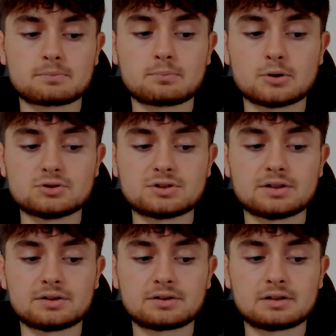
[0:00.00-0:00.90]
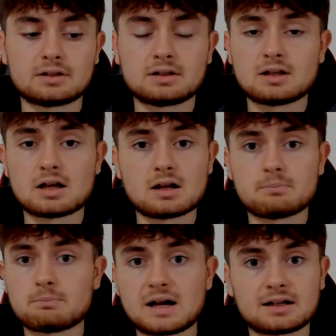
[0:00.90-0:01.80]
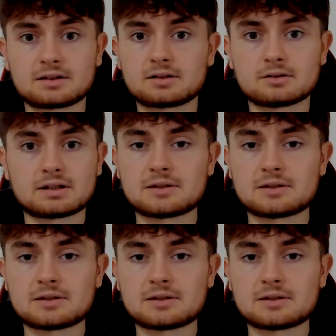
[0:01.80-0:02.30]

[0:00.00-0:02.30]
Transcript: Punches back,